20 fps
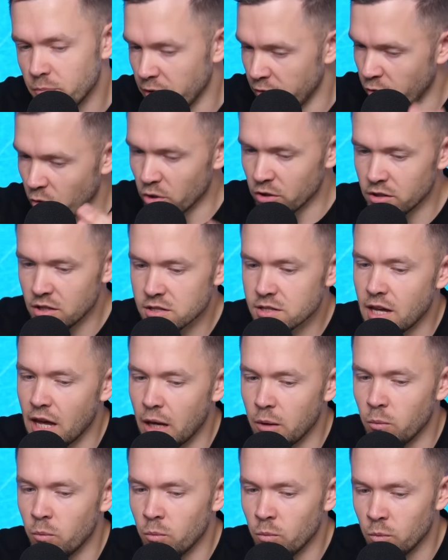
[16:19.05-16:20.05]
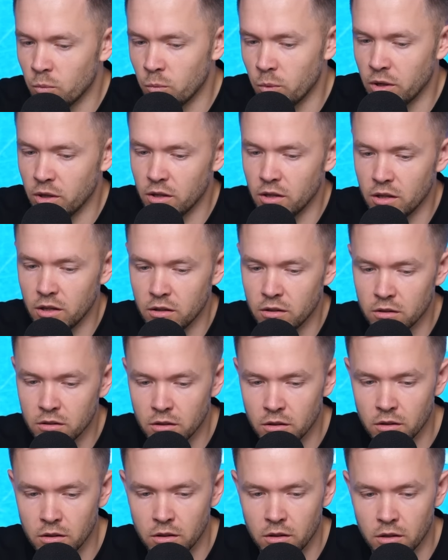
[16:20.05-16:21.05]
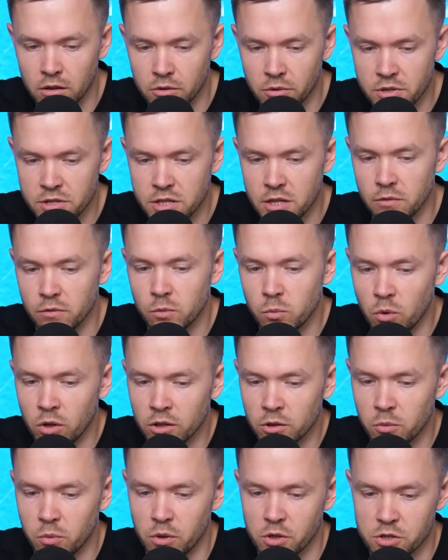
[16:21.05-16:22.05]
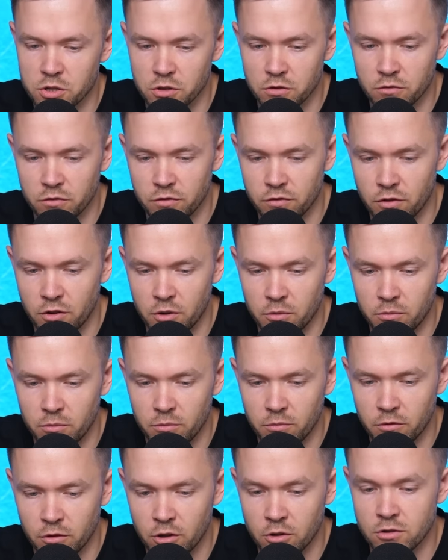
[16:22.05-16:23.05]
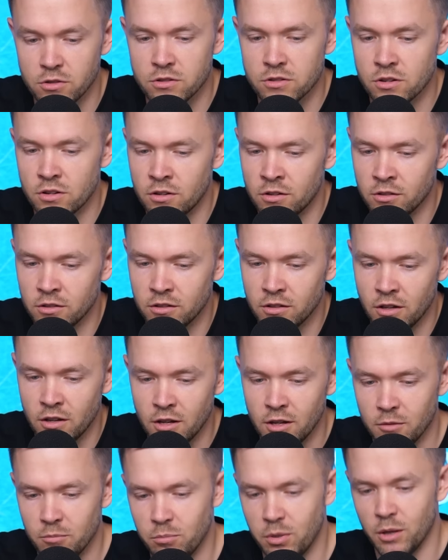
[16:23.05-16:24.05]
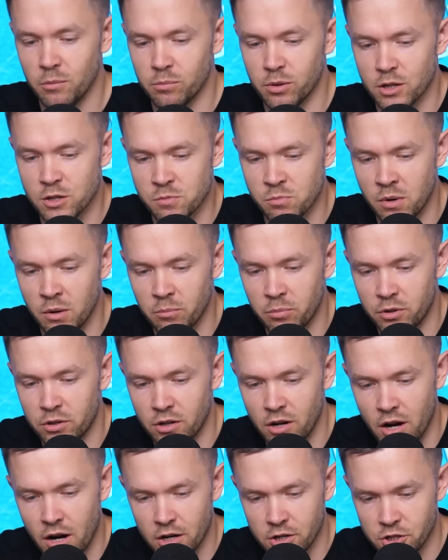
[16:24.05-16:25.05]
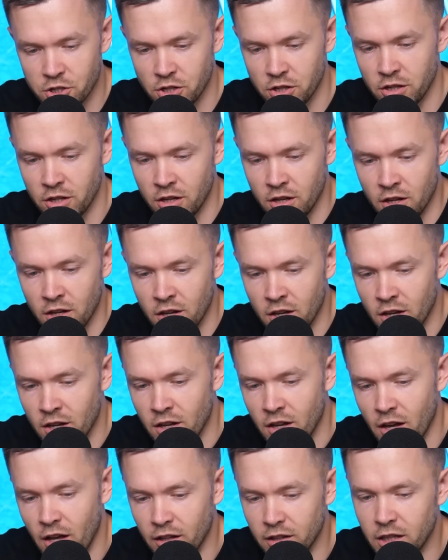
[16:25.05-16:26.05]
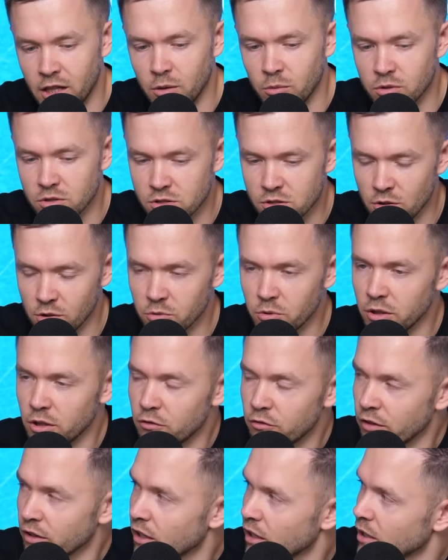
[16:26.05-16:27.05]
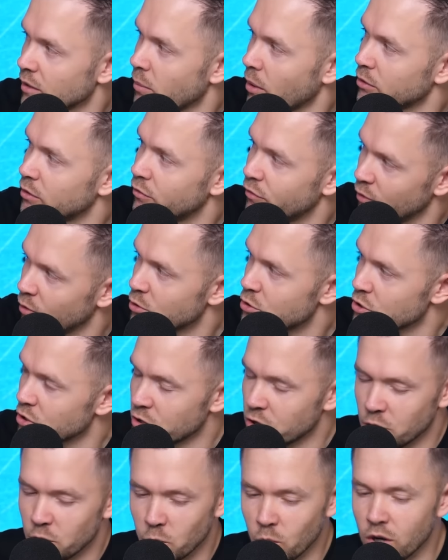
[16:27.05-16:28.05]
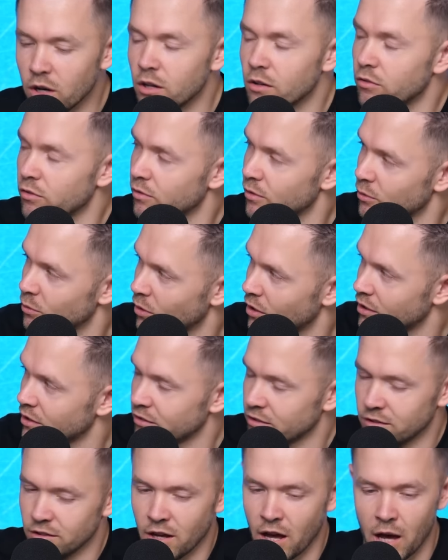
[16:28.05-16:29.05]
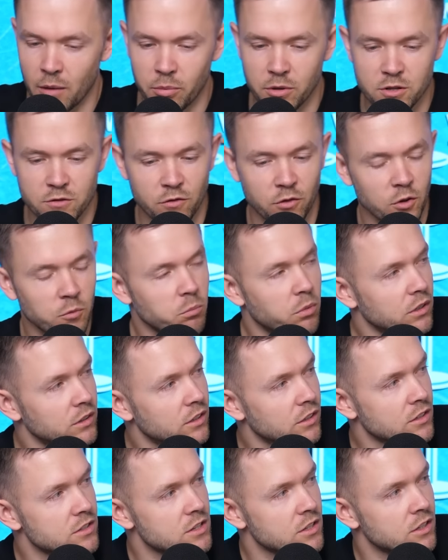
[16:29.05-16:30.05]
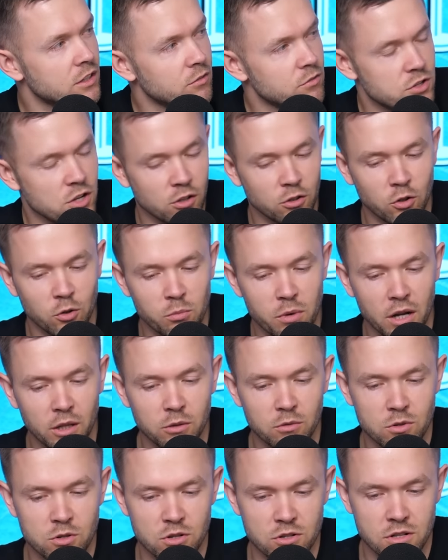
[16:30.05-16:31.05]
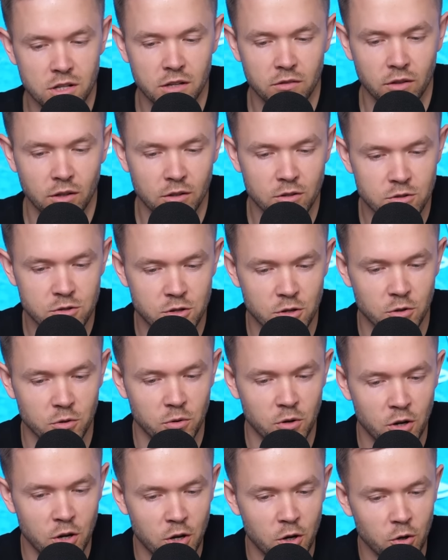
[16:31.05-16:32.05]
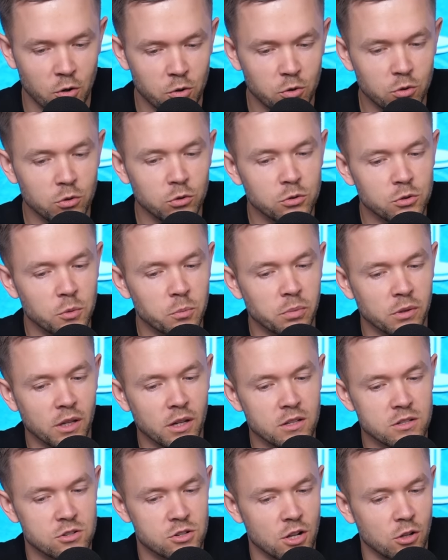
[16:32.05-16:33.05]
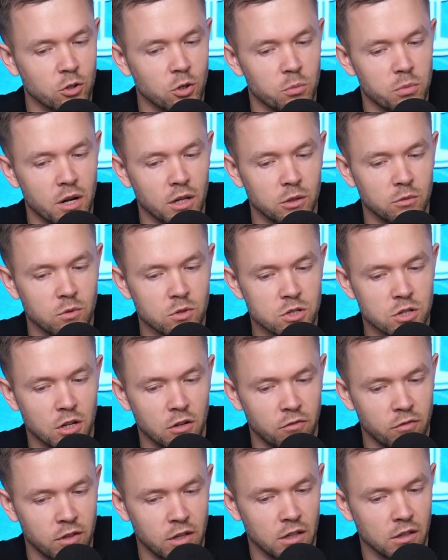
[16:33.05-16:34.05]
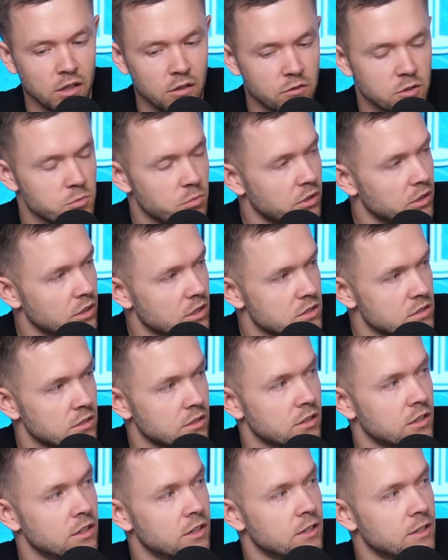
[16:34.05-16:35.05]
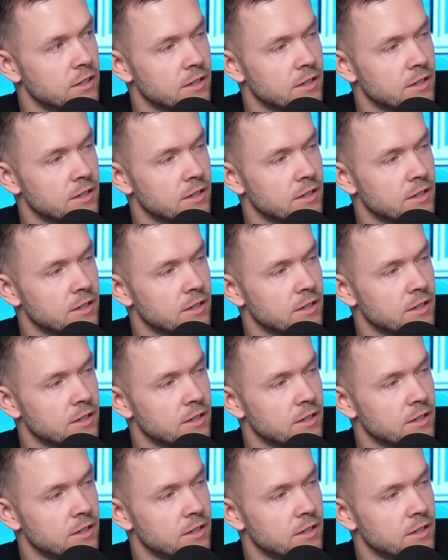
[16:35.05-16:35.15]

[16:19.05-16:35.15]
before this game, we received one question from concerned BN Plus member Archie. And he was already thinking about the future. What happens for Partizan if Željko Obradović is leaving? So who could replace Željko Obradović if he leaves Partizan?